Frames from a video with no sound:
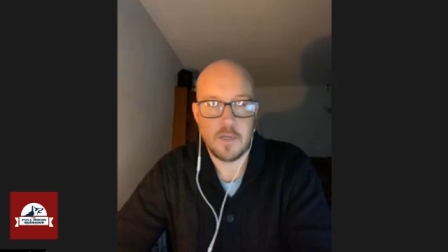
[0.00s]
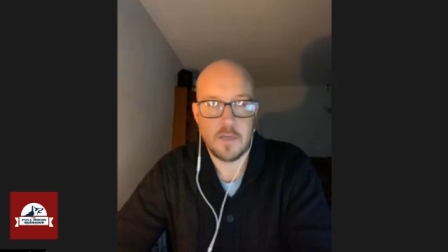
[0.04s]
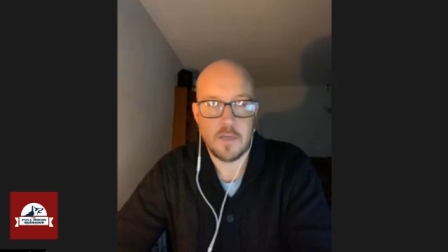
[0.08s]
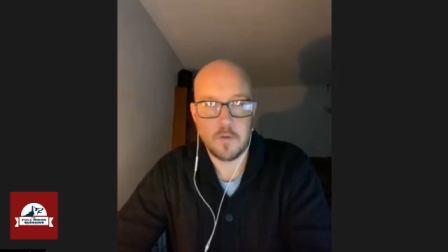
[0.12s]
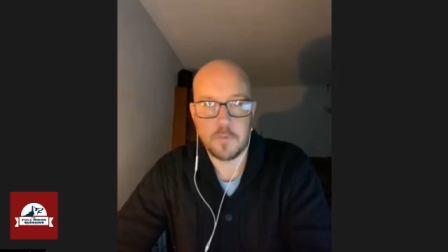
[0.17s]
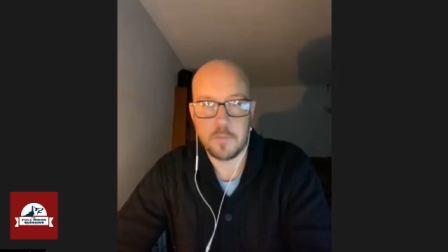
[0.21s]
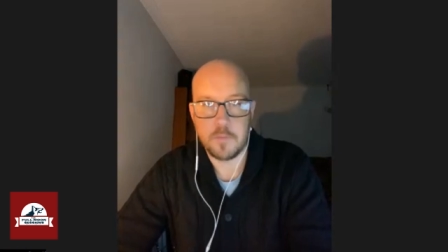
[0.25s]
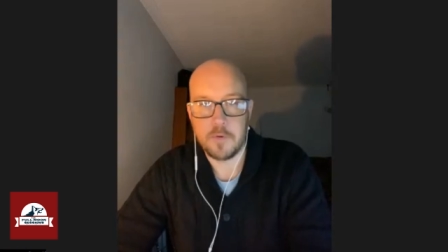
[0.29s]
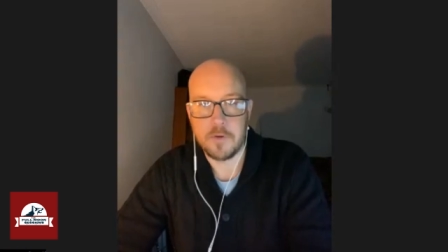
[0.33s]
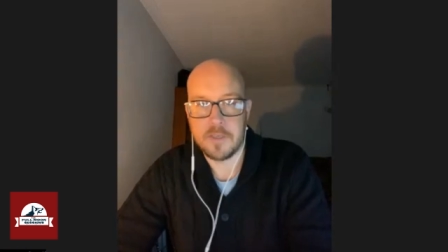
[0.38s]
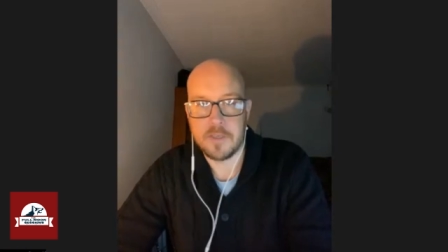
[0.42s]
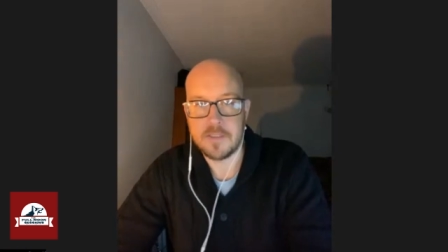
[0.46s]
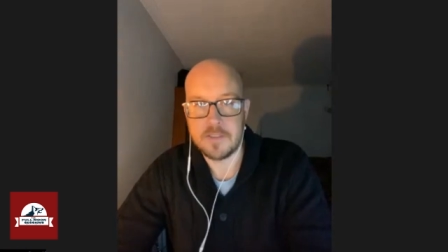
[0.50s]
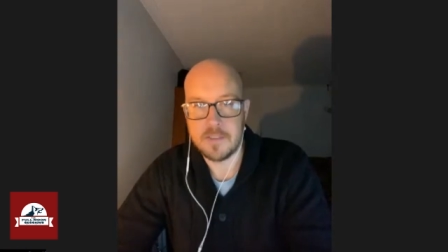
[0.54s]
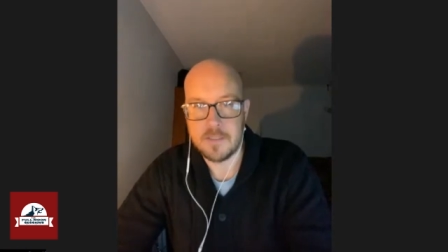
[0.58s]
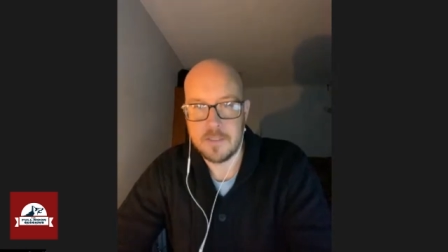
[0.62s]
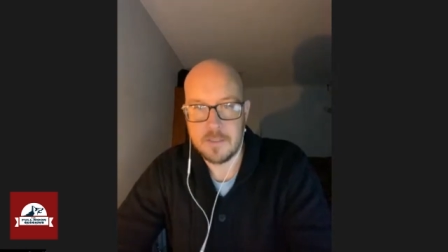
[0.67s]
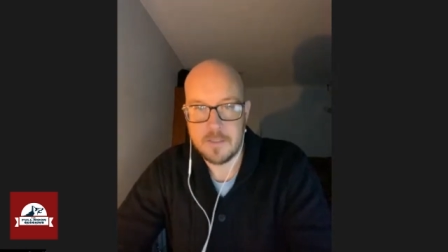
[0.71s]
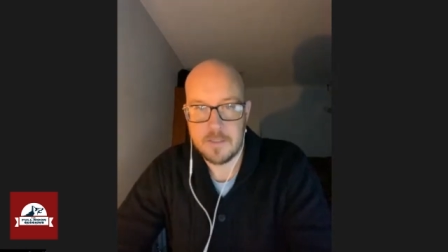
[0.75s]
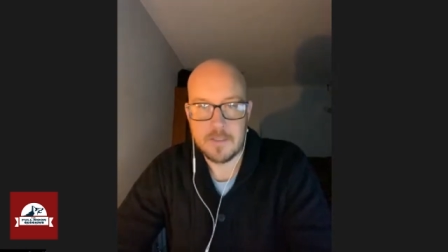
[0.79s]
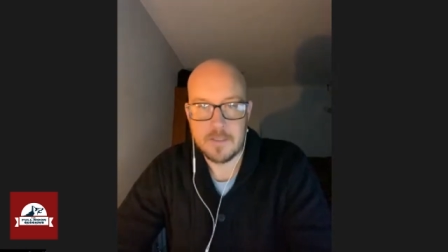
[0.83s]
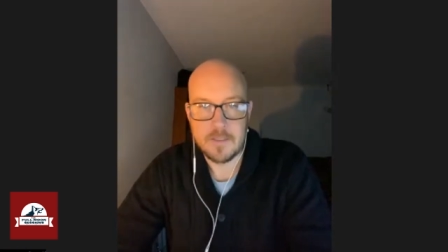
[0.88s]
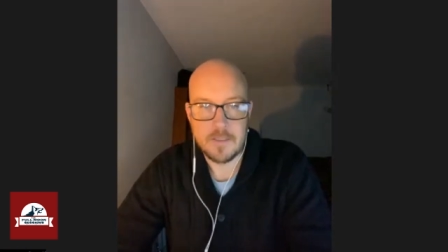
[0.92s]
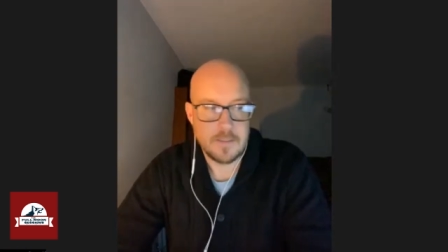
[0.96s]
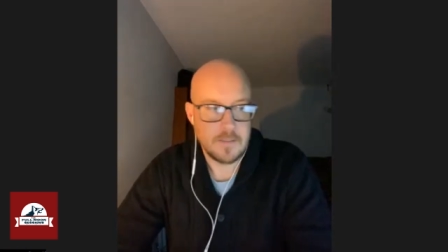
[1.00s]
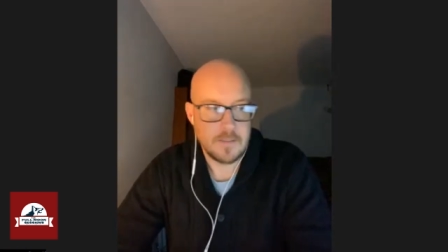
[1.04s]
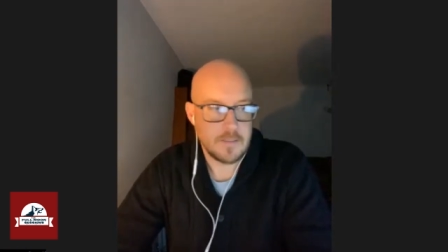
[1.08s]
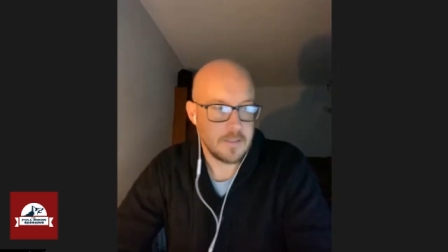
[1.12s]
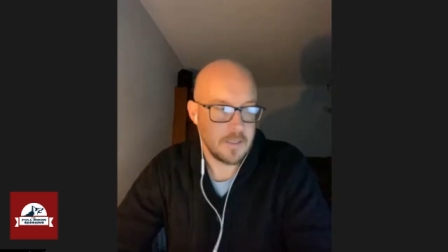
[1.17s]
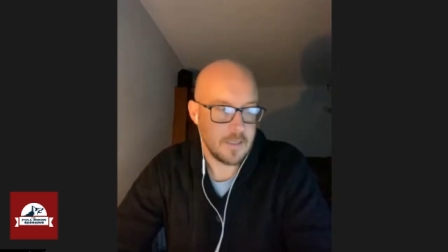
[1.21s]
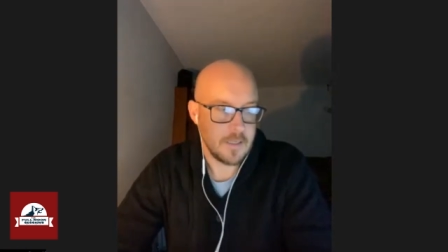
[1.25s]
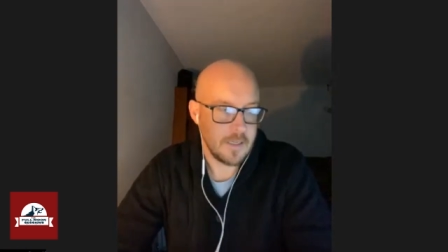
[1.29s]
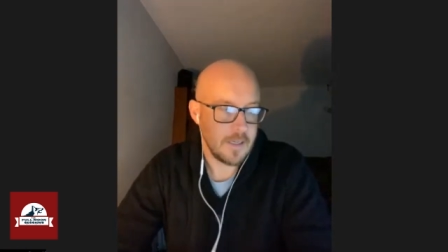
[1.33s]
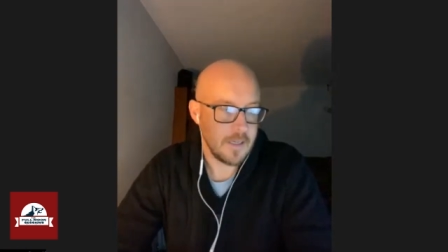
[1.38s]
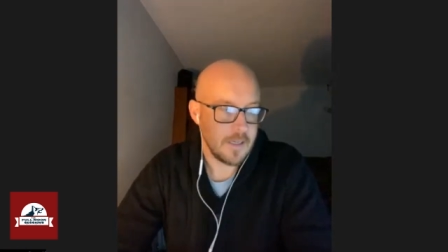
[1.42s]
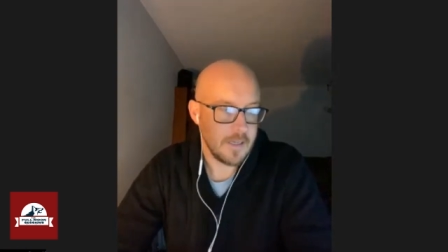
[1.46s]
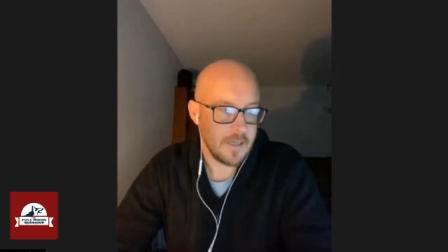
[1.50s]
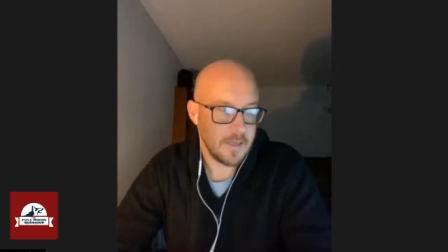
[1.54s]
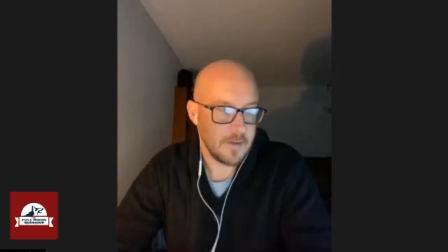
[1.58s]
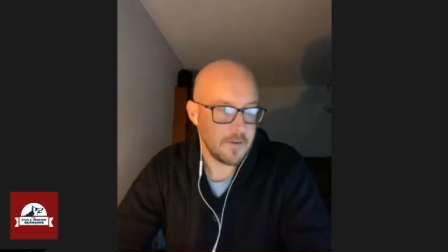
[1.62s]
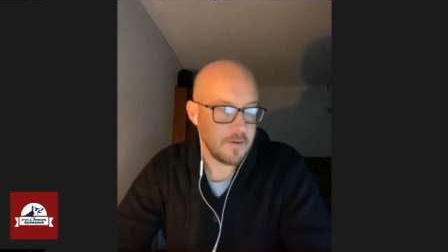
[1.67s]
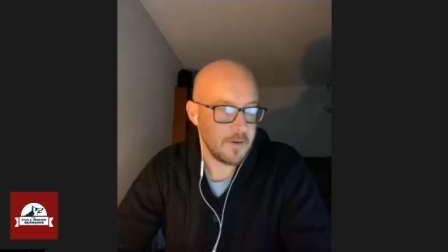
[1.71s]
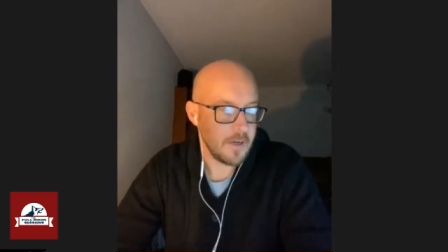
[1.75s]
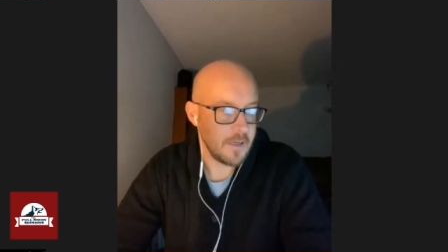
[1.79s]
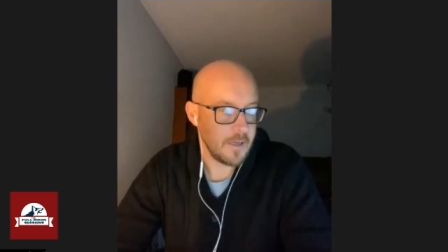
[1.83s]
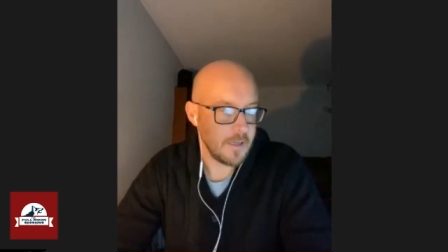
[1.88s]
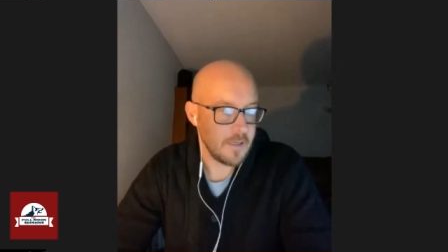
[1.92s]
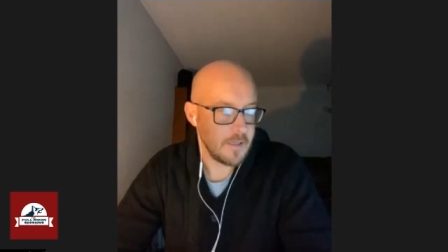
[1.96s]
an old priest. It's like, okay,
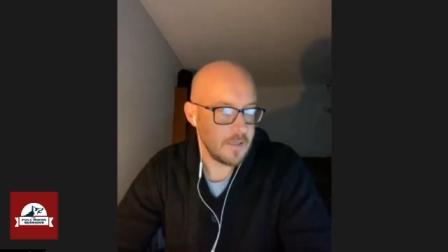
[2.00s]
great.